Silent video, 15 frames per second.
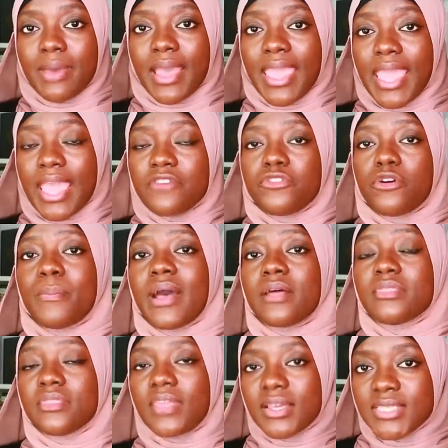my hair for
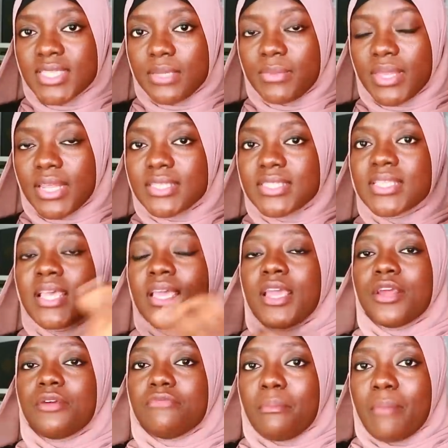about 30 minutes
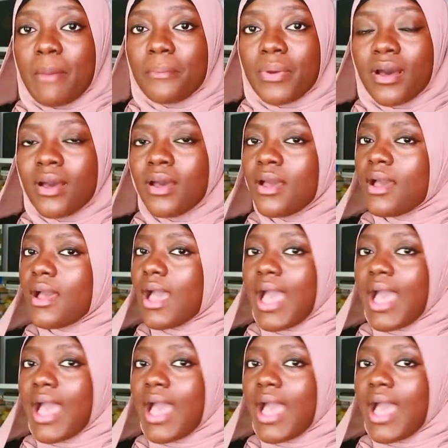remember